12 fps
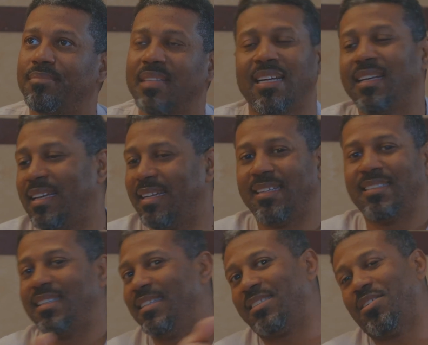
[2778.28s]
again,
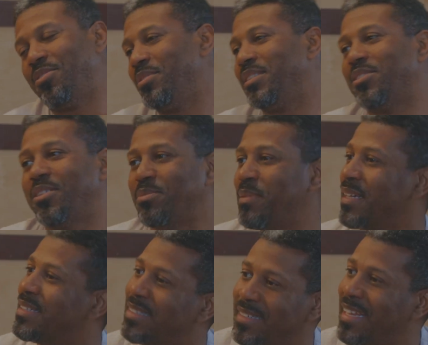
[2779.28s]
it's always starts
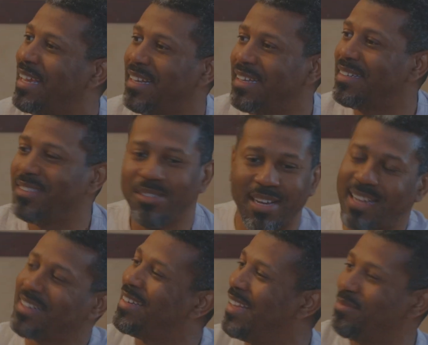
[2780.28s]
back to dating. You got
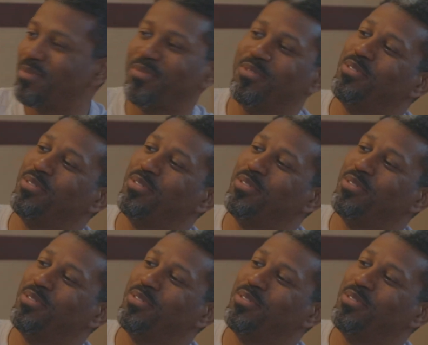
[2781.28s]
to date before